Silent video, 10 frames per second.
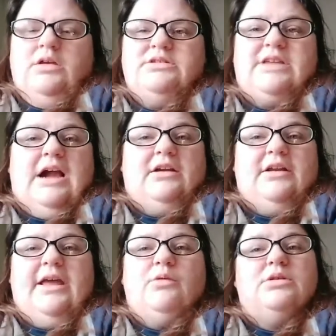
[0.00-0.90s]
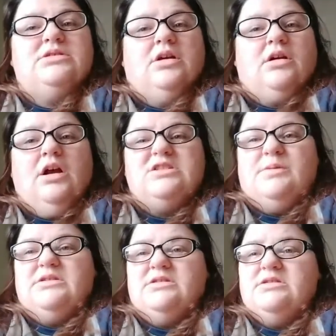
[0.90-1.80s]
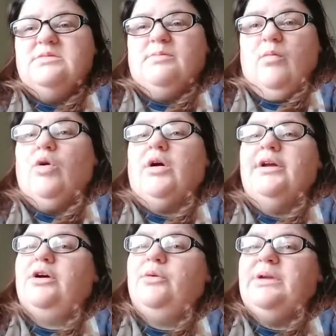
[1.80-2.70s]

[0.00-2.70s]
Saturday was her husband's memorial